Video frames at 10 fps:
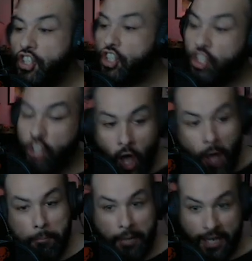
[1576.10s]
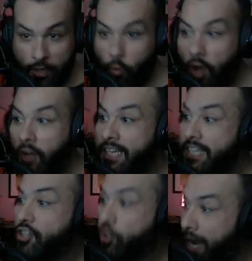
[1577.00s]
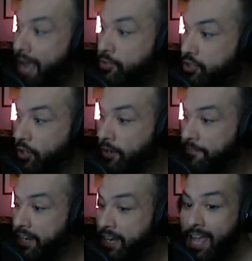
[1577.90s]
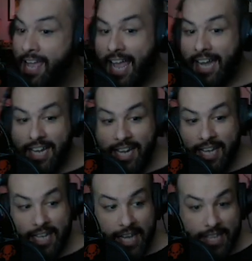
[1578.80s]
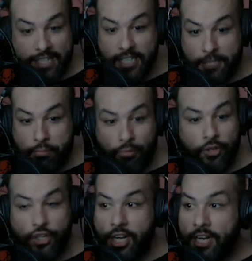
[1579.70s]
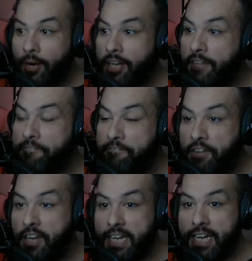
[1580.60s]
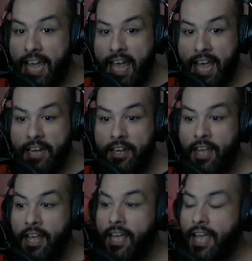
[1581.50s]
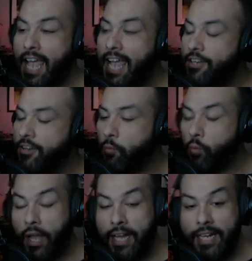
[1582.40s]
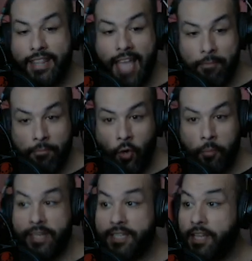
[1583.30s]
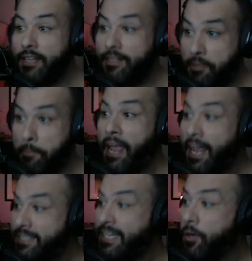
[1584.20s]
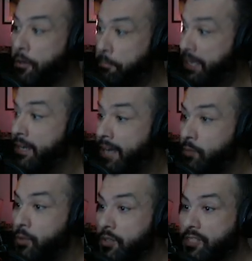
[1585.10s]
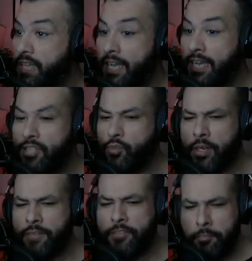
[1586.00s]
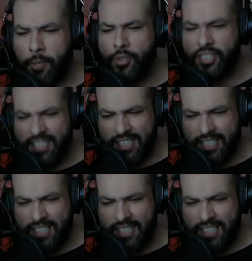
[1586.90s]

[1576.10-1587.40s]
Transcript: stomping while he's crowd surfing and he kicks this poor chick right in the fucking head and right at that moment the pantera pit i will say is one of the most